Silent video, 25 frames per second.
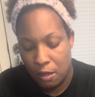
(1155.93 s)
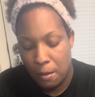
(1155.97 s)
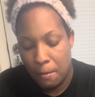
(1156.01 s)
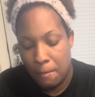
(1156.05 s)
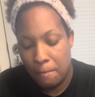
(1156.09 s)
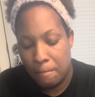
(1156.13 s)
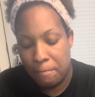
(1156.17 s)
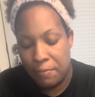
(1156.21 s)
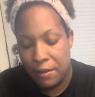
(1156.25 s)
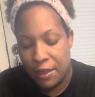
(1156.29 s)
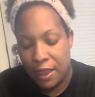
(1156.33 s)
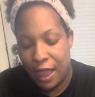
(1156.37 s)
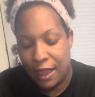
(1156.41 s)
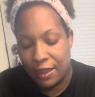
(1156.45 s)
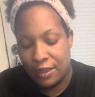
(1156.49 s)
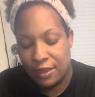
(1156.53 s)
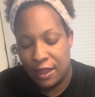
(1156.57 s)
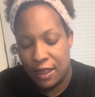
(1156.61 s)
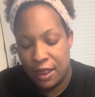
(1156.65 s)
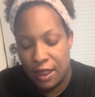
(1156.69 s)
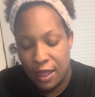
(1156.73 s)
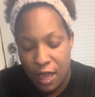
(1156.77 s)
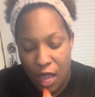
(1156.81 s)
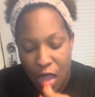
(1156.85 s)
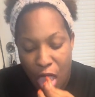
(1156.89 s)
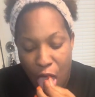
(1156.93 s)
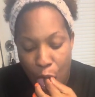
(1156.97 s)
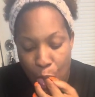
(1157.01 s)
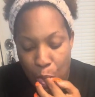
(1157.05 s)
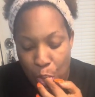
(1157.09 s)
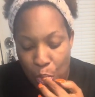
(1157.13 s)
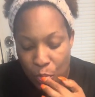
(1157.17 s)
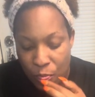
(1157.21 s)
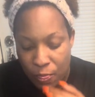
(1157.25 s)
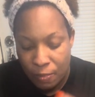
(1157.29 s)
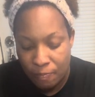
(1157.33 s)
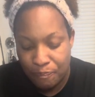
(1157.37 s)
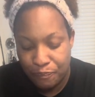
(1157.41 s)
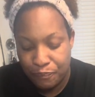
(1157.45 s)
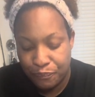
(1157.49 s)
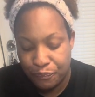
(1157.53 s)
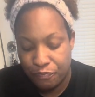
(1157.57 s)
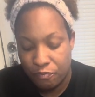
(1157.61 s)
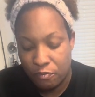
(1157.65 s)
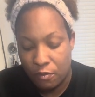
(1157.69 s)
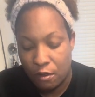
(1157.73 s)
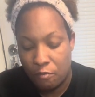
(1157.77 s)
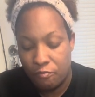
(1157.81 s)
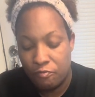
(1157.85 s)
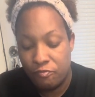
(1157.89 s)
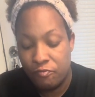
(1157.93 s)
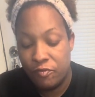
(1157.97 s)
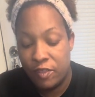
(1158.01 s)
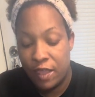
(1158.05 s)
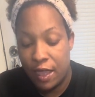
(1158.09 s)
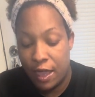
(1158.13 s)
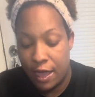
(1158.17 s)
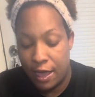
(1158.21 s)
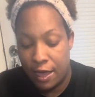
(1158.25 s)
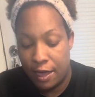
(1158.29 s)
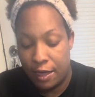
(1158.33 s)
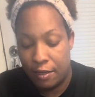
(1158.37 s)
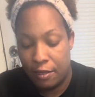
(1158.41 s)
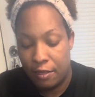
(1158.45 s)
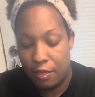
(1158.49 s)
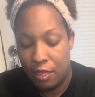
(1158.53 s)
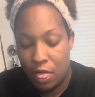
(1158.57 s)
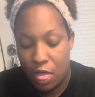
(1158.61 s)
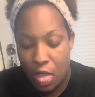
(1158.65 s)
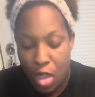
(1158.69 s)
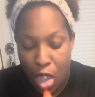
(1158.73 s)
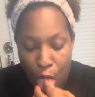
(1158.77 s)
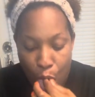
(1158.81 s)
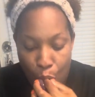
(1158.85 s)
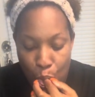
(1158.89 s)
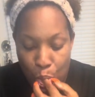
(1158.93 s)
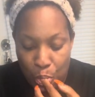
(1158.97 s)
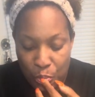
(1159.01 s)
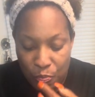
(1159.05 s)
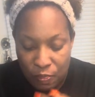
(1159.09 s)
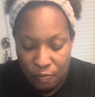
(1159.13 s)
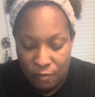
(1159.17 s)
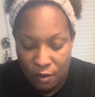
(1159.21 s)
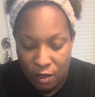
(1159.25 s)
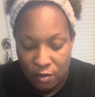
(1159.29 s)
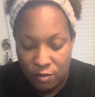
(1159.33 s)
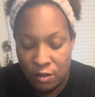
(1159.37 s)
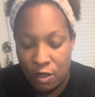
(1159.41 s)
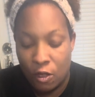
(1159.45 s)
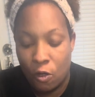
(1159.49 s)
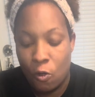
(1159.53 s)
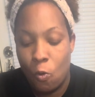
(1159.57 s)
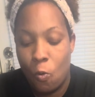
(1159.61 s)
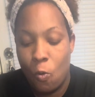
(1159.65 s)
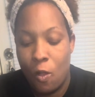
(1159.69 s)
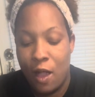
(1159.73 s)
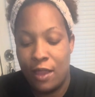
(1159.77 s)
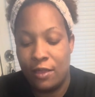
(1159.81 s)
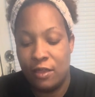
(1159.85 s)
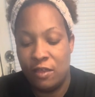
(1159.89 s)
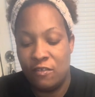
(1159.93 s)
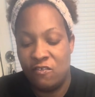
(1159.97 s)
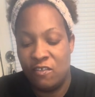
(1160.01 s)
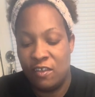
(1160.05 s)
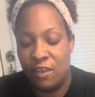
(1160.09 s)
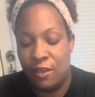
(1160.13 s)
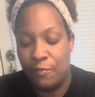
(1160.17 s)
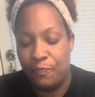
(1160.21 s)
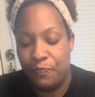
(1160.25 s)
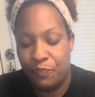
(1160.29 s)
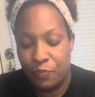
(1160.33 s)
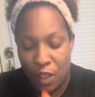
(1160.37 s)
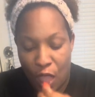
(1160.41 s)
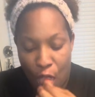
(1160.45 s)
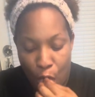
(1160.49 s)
But I think that the quantity